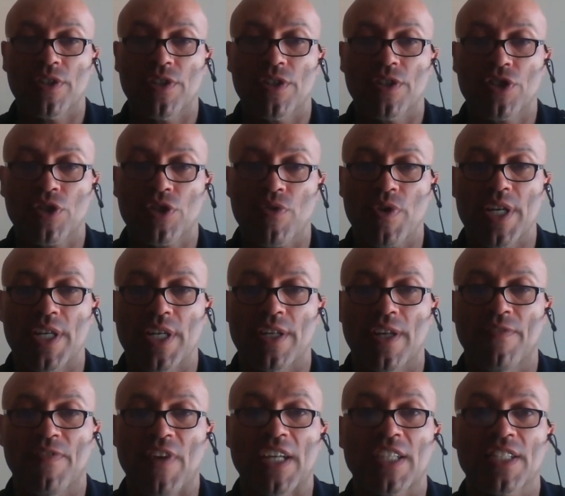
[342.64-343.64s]
screen.
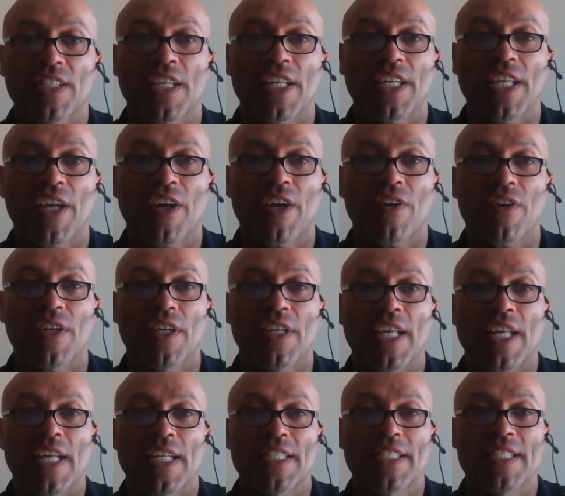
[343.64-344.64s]
If I click here and
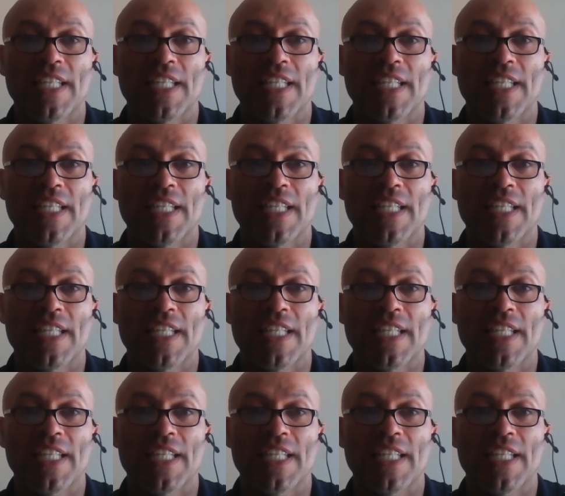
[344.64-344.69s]
hit